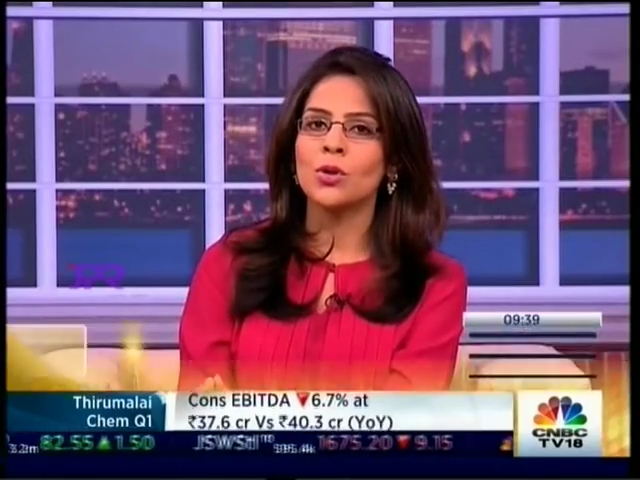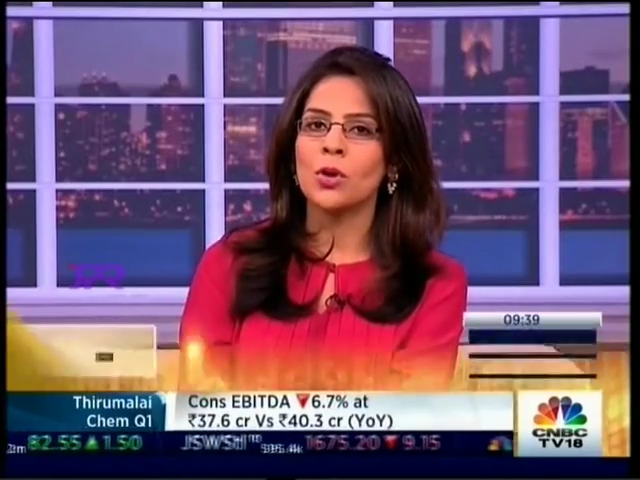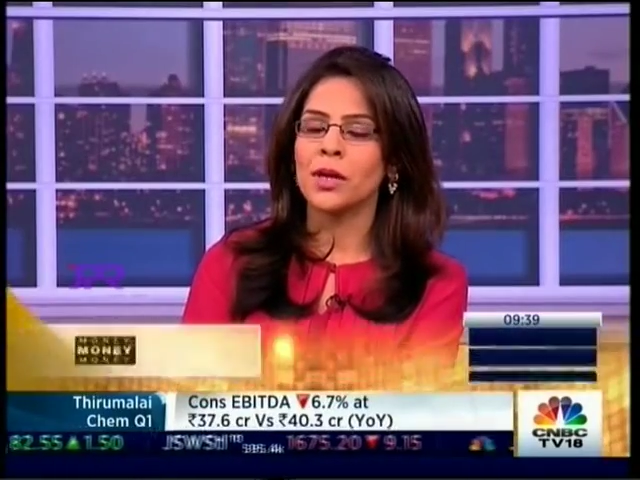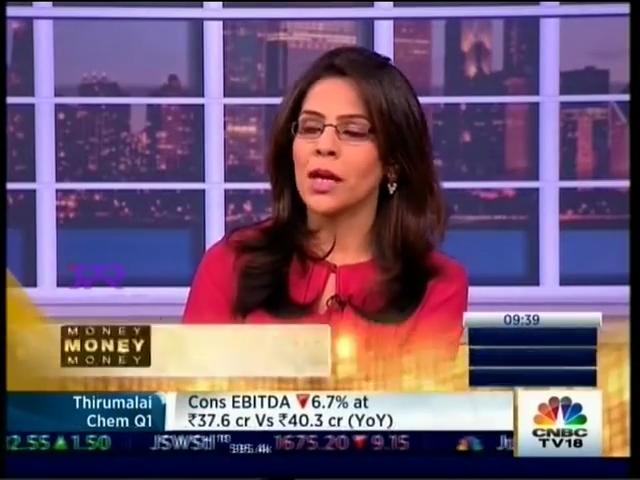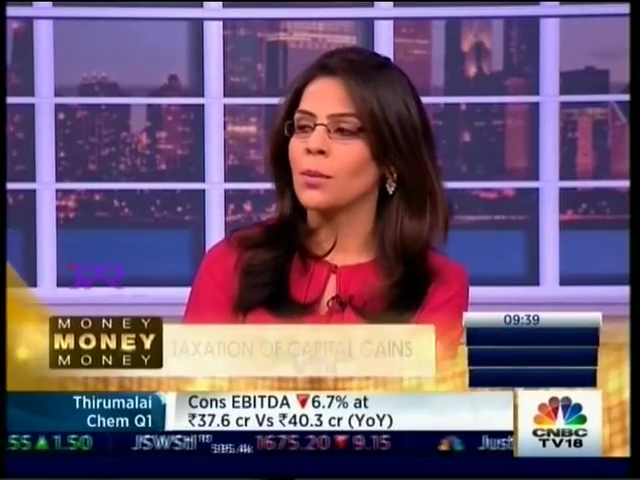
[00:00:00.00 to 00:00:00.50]

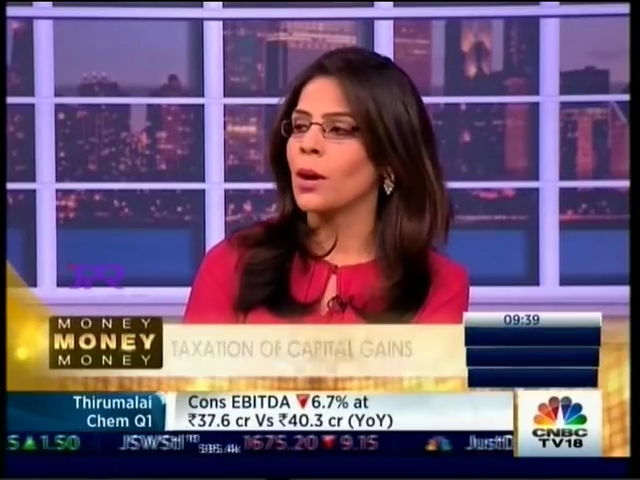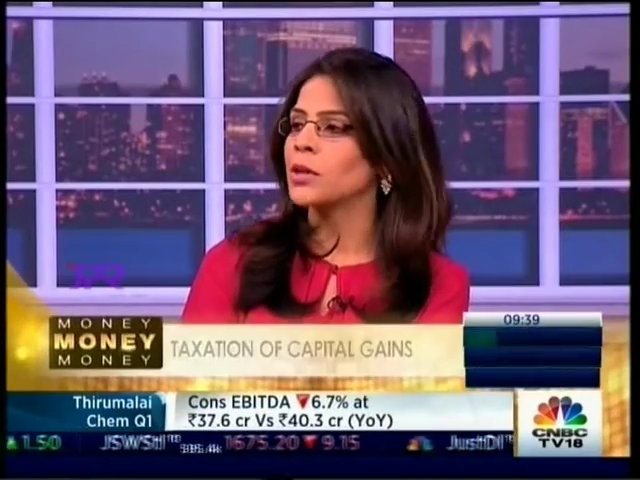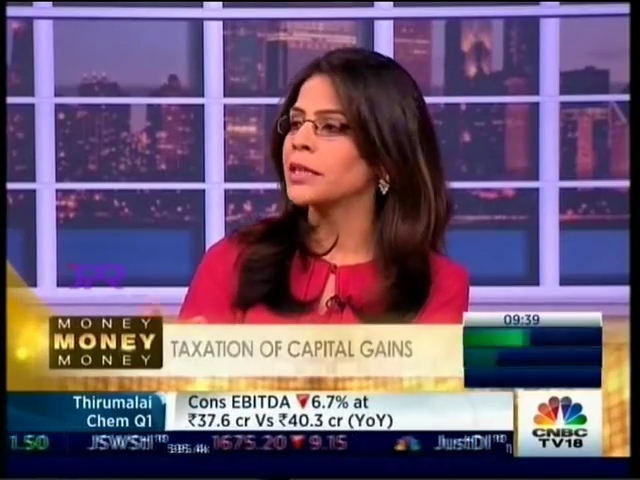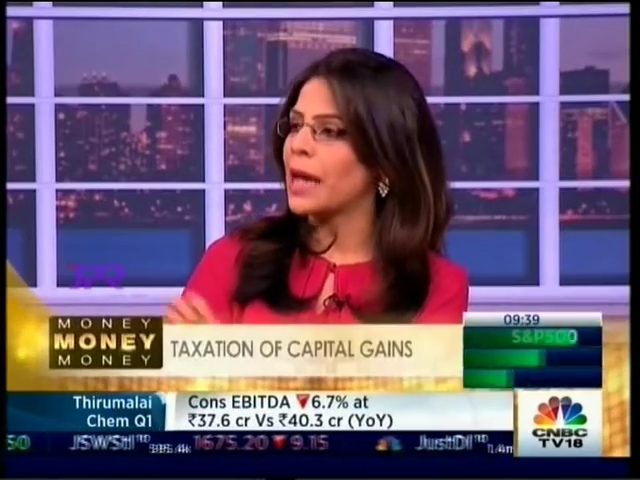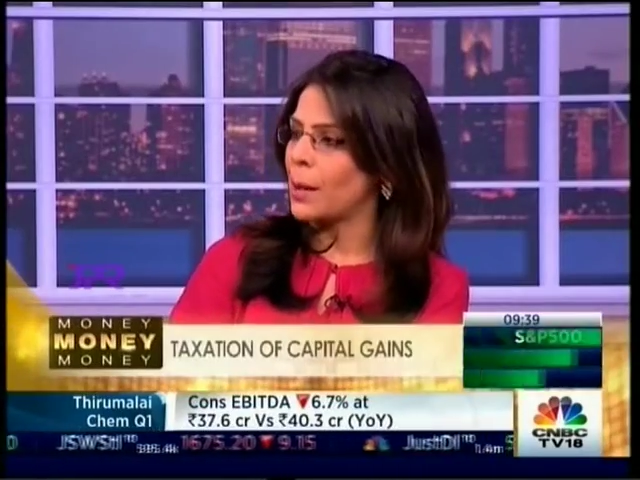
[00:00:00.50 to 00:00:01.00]
talking
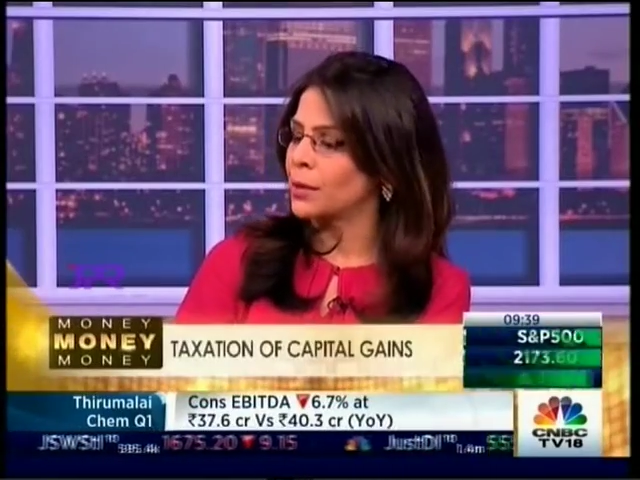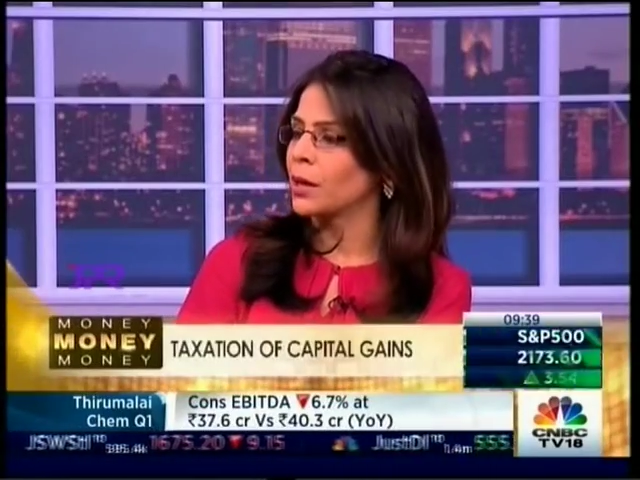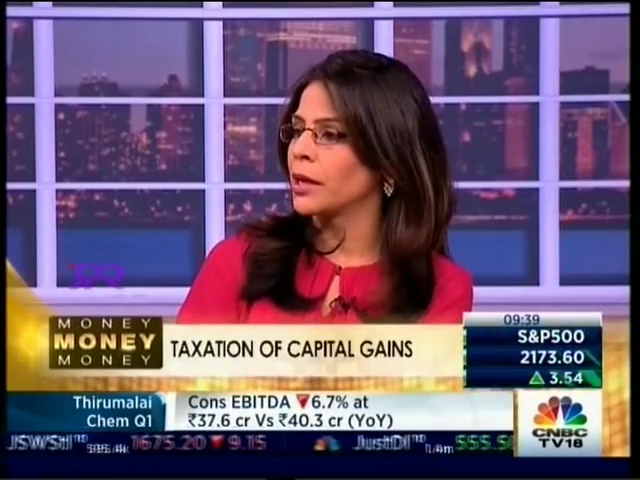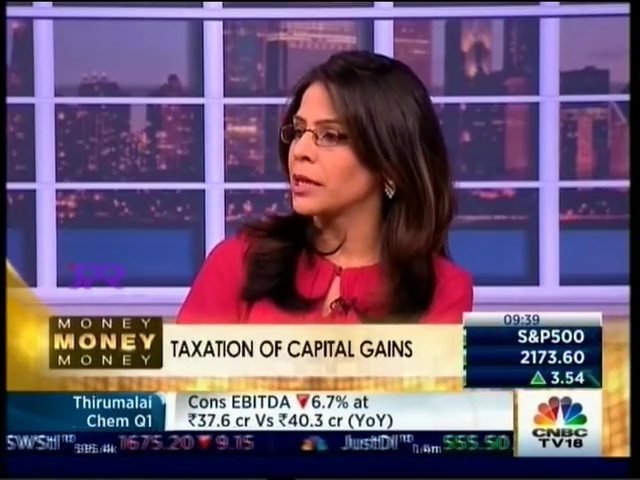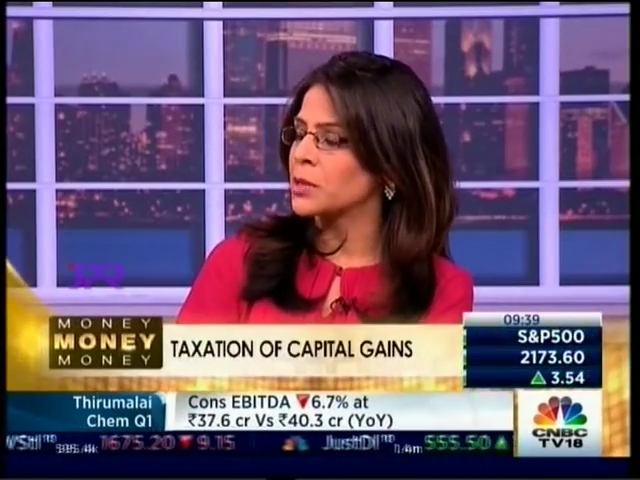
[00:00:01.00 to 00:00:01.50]
about
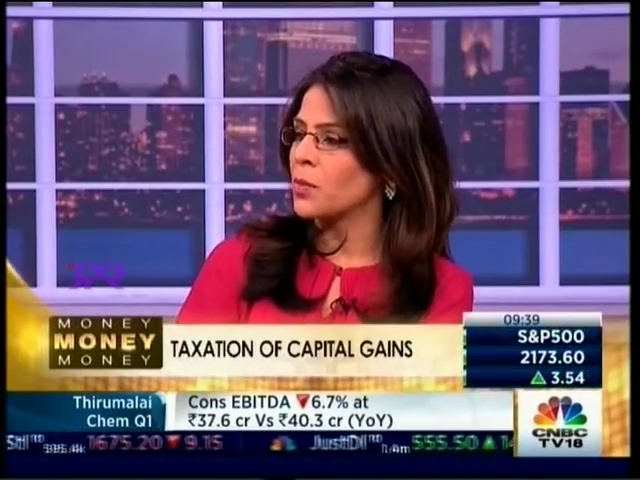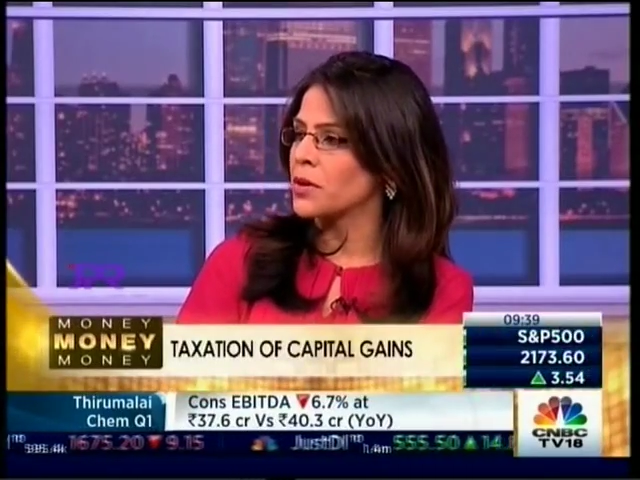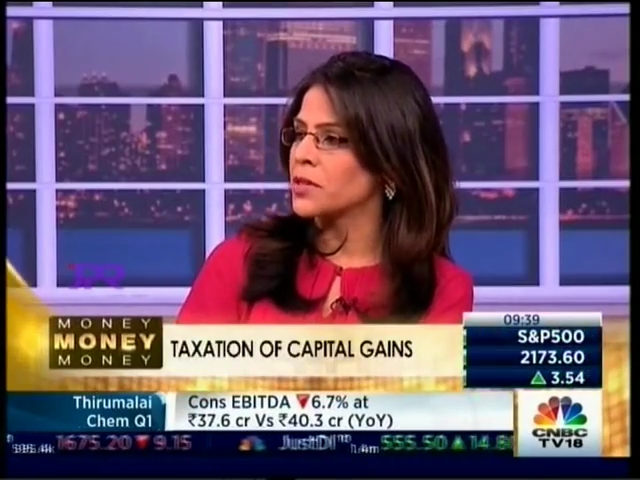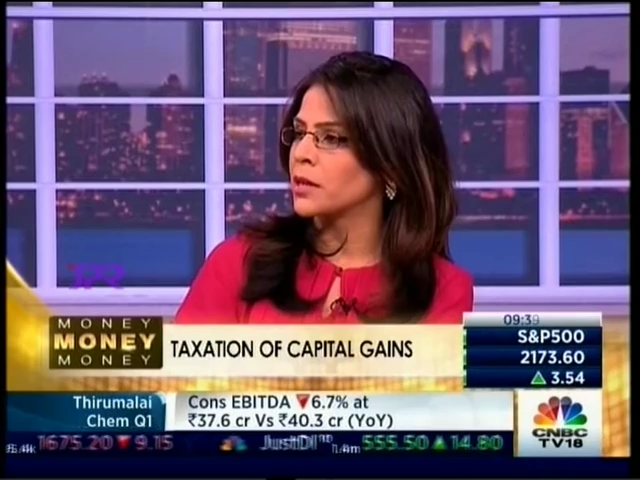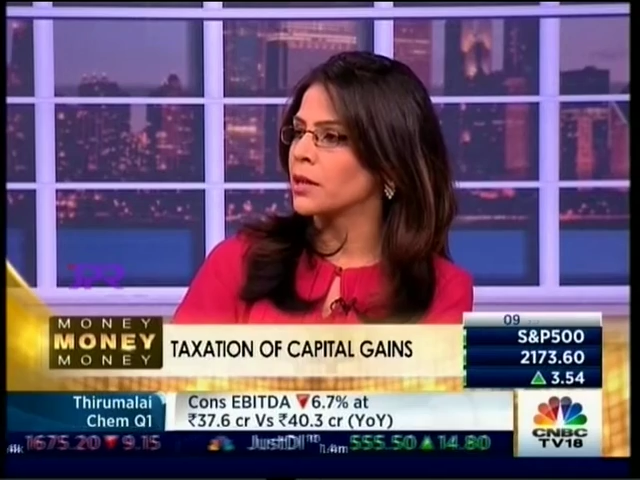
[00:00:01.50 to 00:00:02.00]
capital gains,
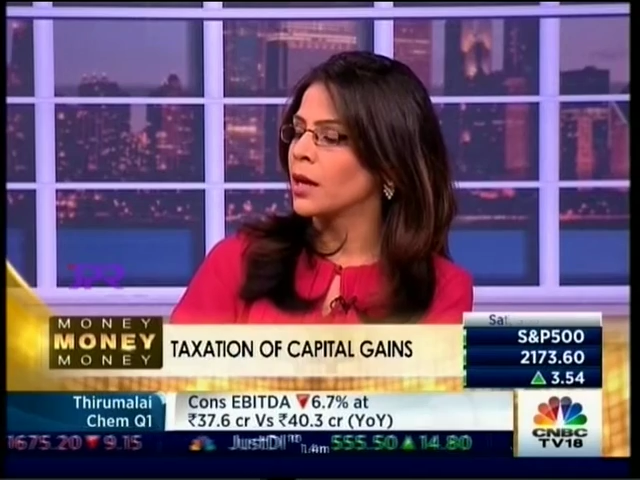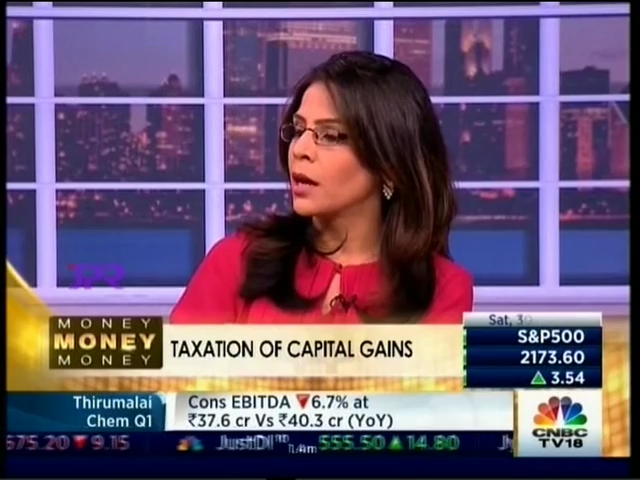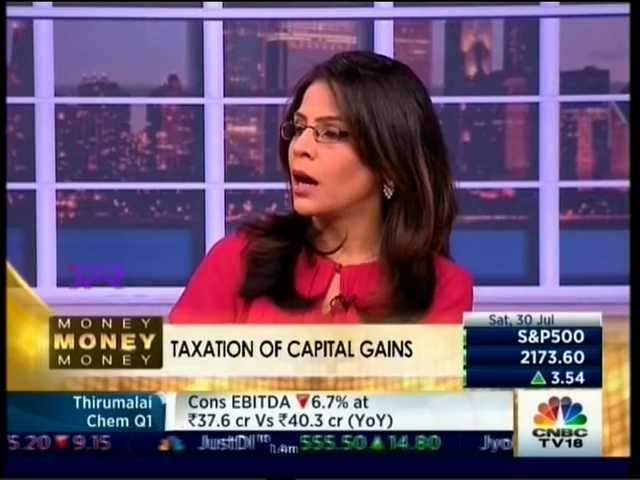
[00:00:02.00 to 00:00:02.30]
Parizad.